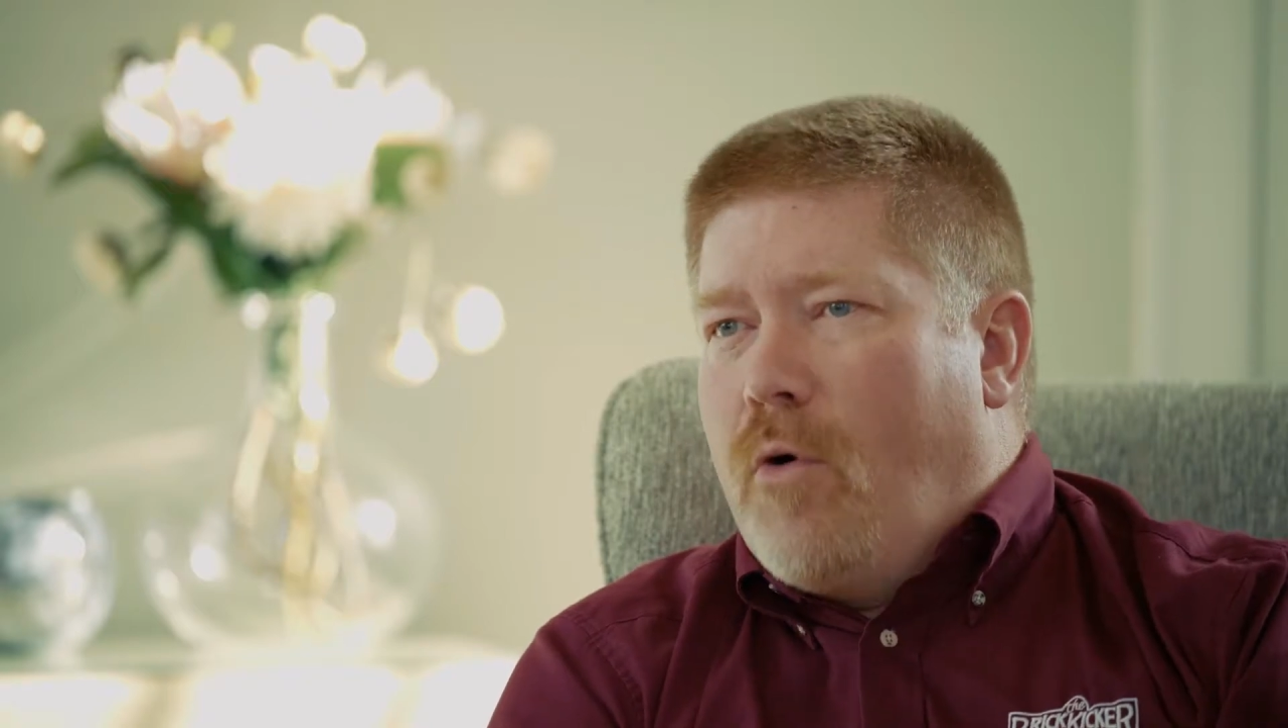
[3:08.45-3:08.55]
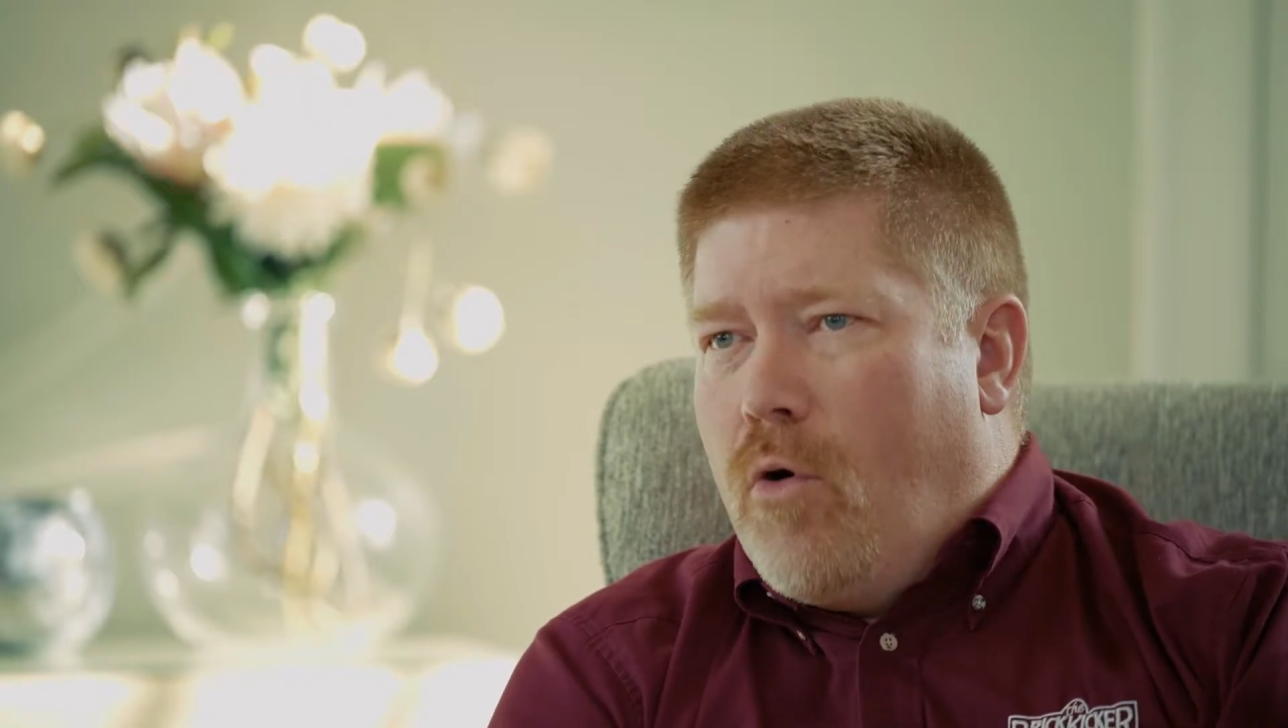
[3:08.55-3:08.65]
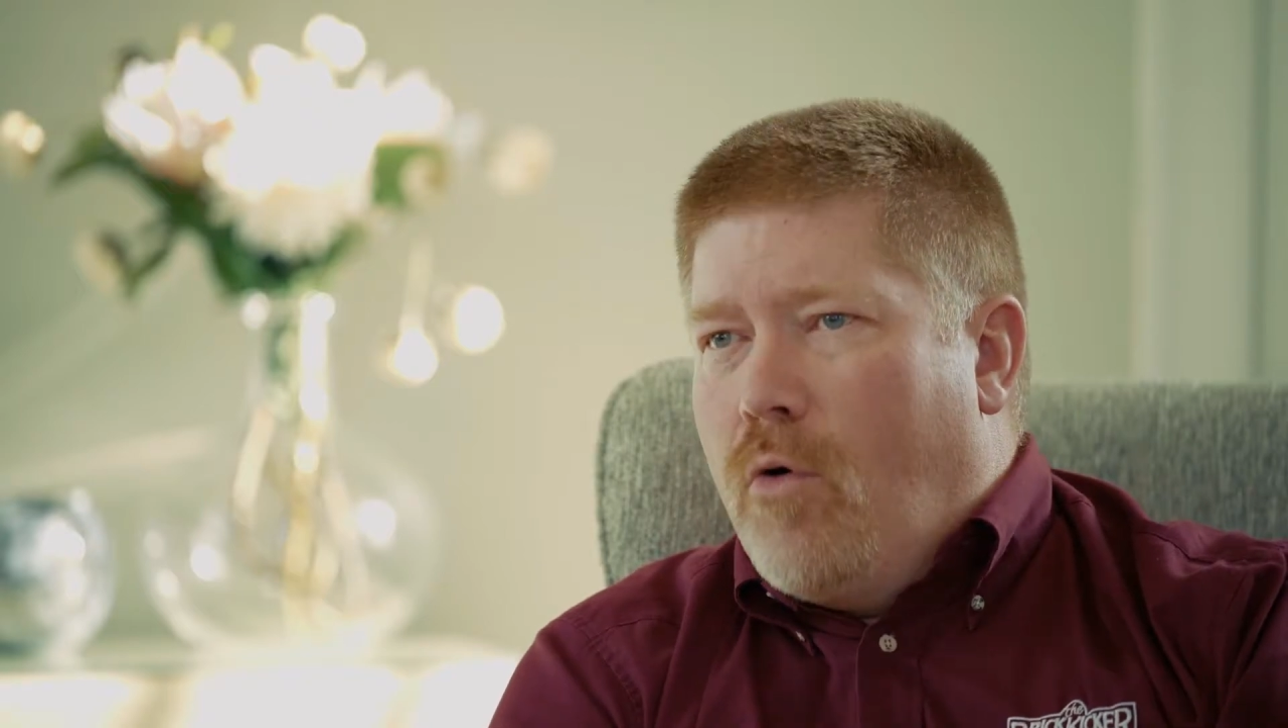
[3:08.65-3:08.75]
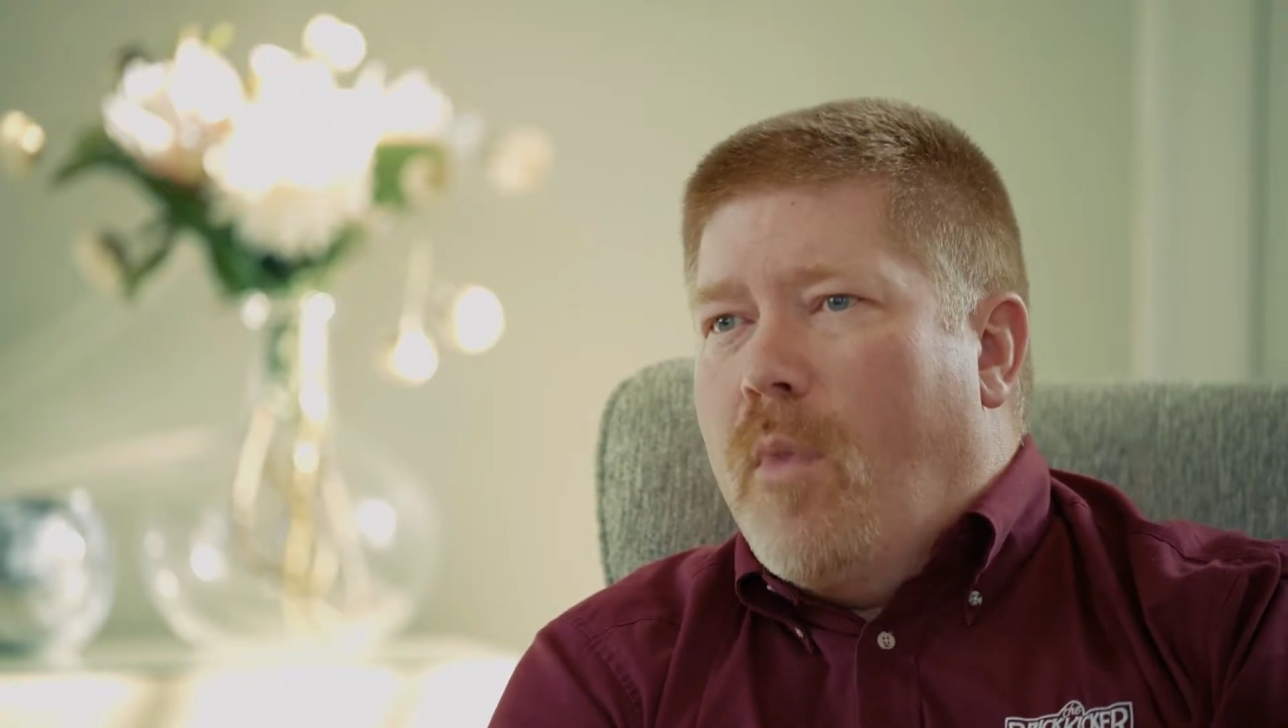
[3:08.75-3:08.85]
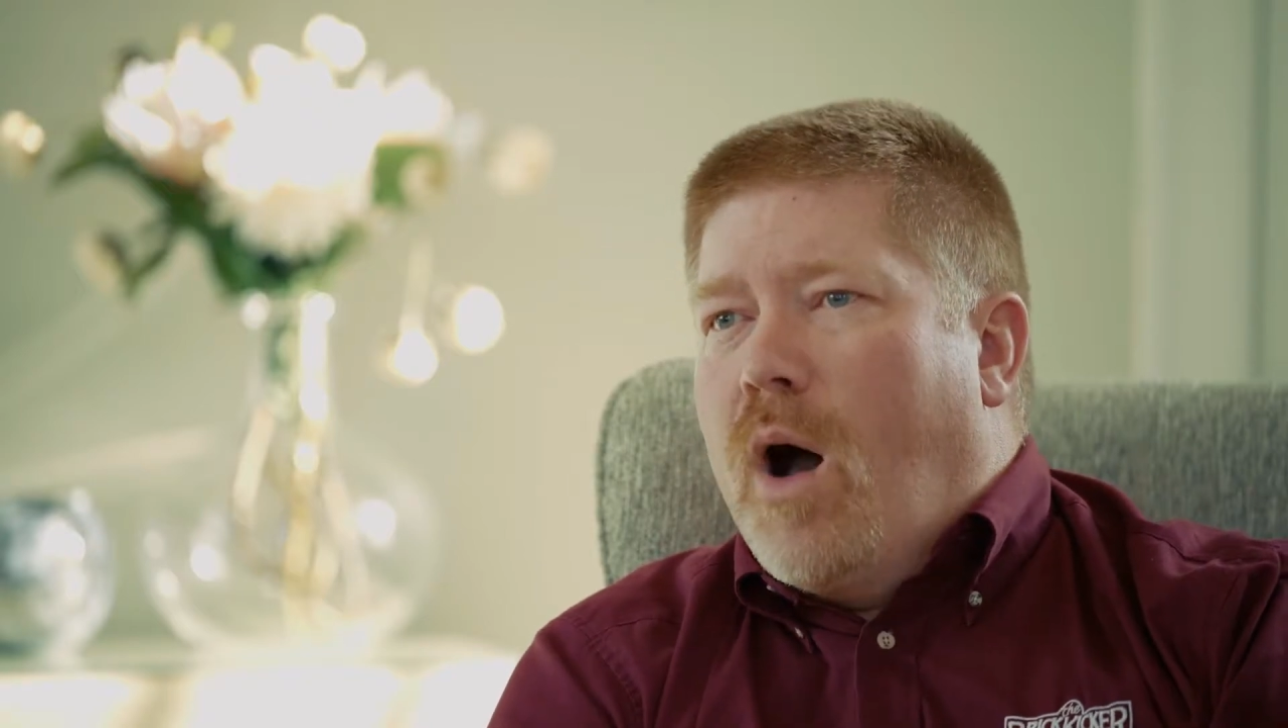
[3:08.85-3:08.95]
the
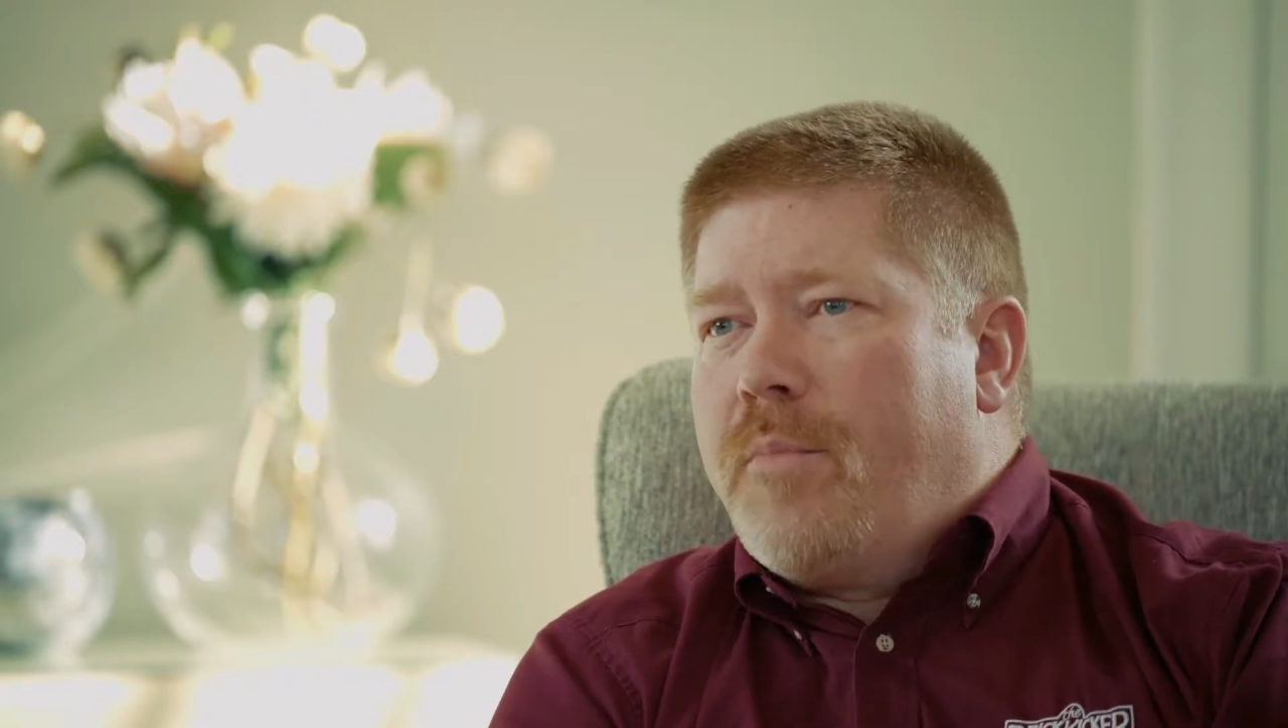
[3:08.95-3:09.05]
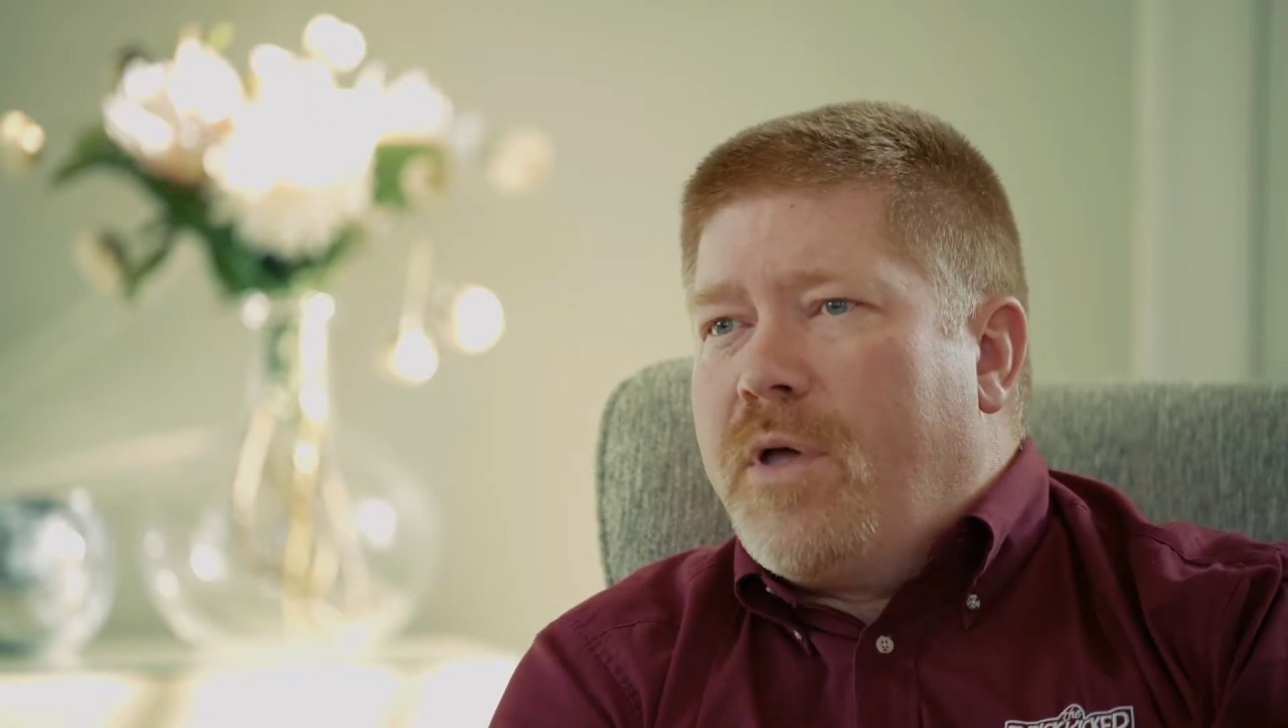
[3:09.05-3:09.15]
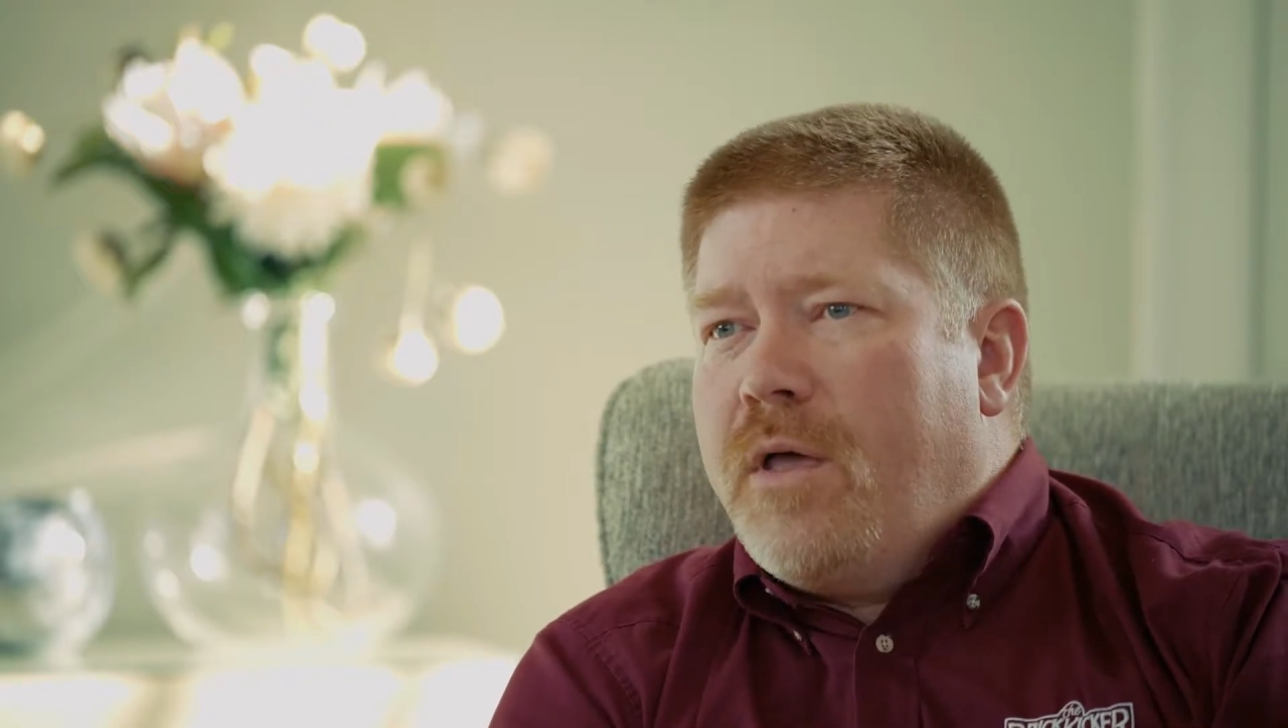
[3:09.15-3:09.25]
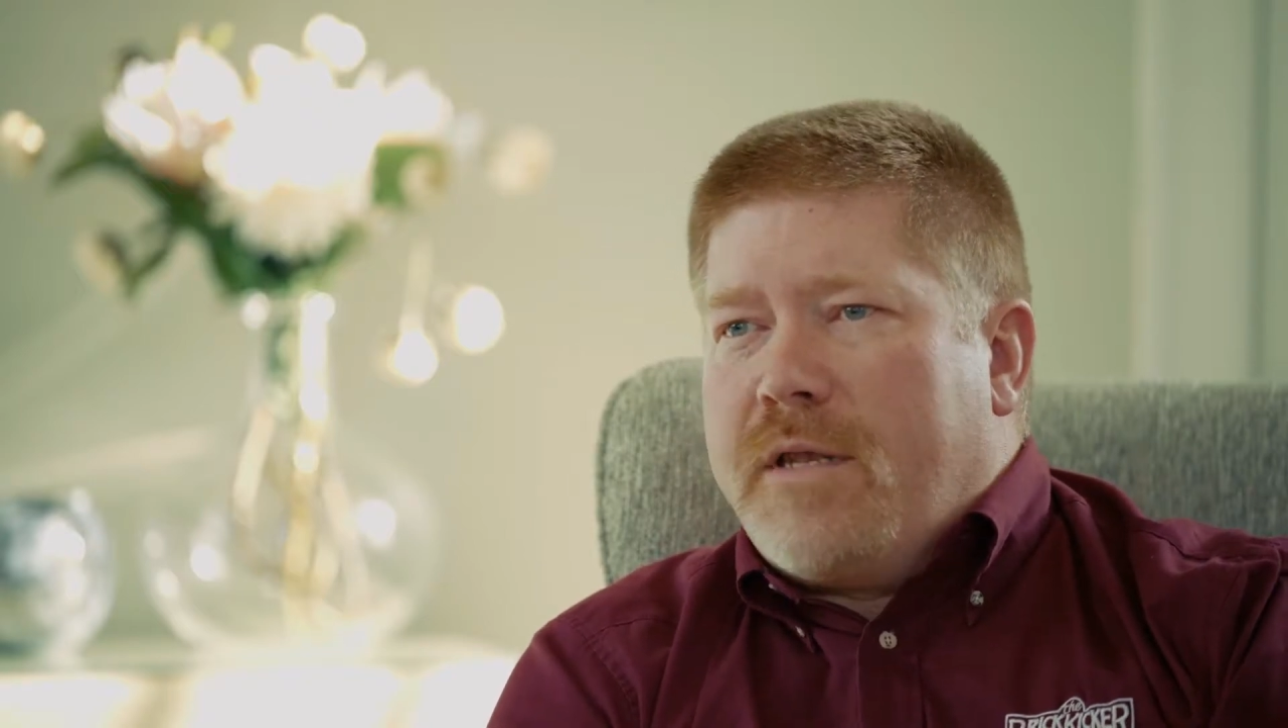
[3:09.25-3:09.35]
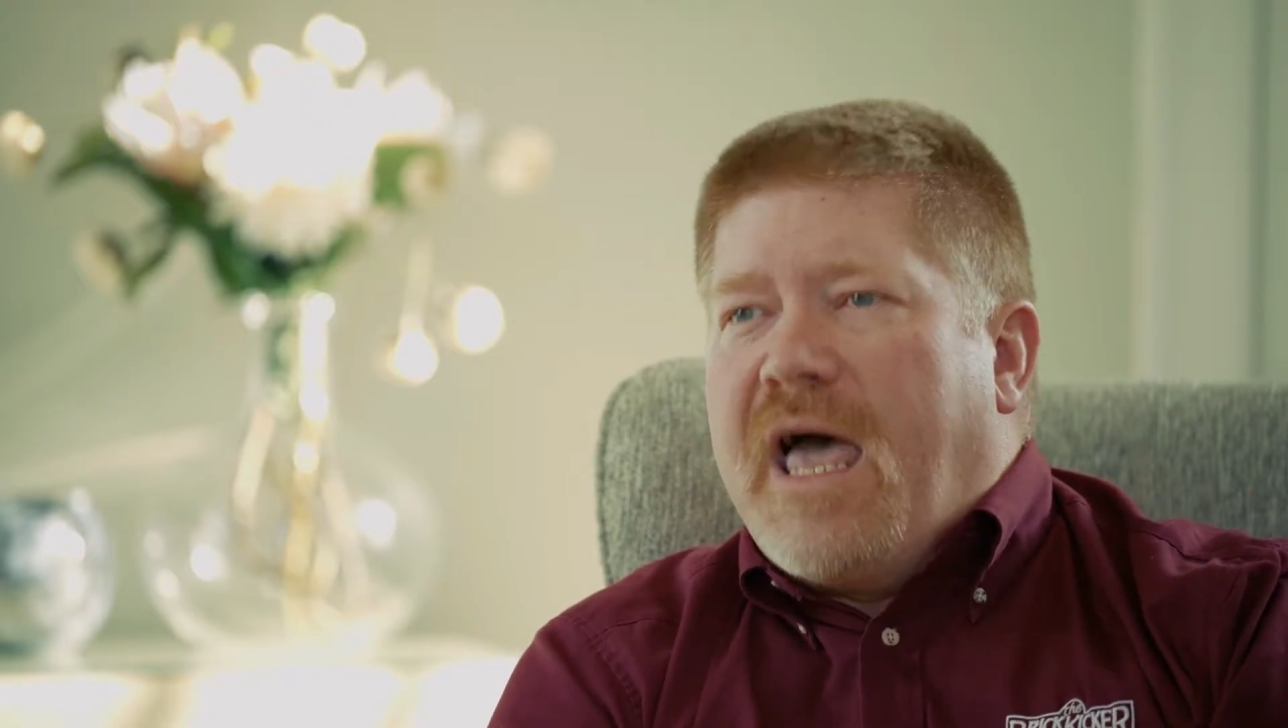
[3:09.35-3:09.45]
home up,